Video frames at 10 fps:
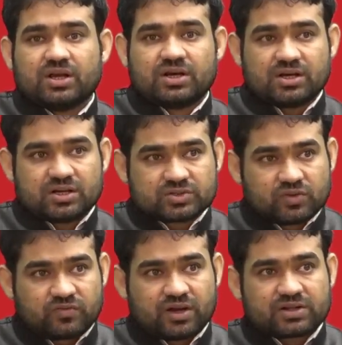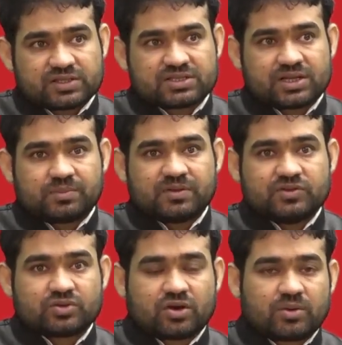Uh, so far, say example, we
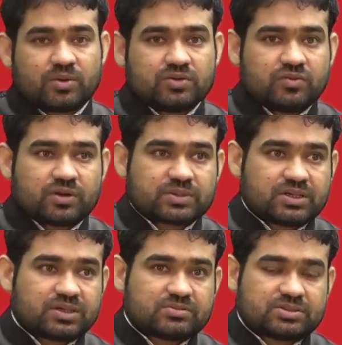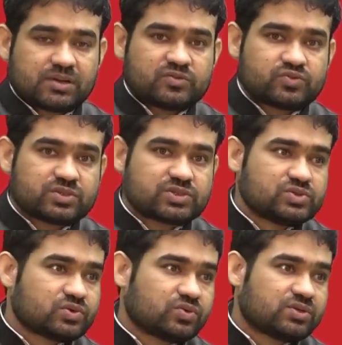talk about one of the term which was
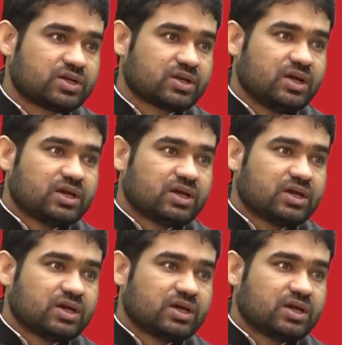used over there